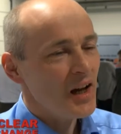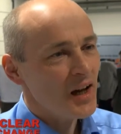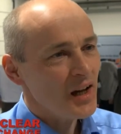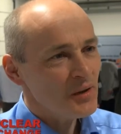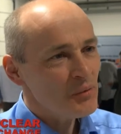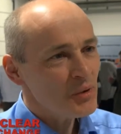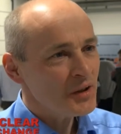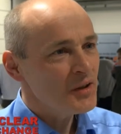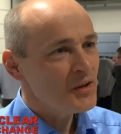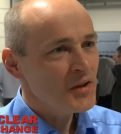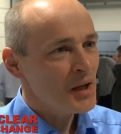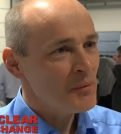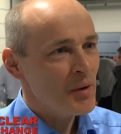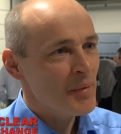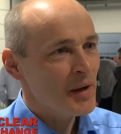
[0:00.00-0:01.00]
And what can you
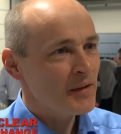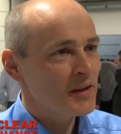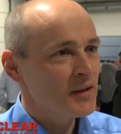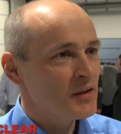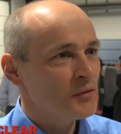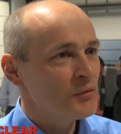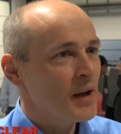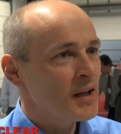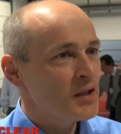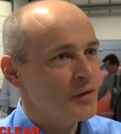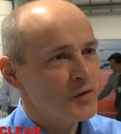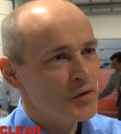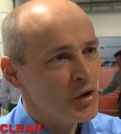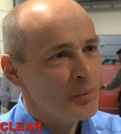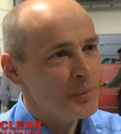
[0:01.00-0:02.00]
tell me about the range
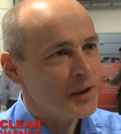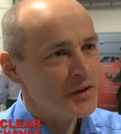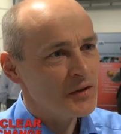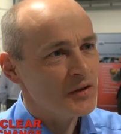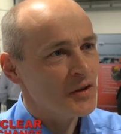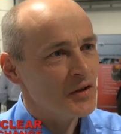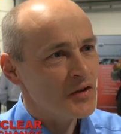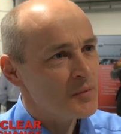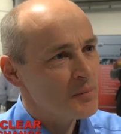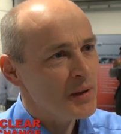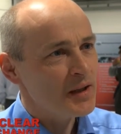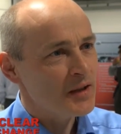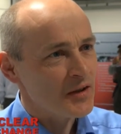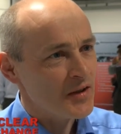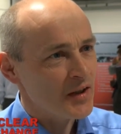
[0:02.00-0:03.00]
of topics and the
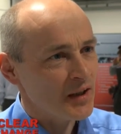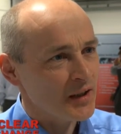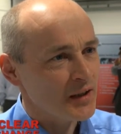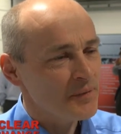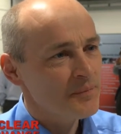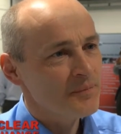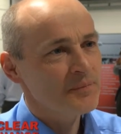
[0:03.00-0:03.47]
speakers here?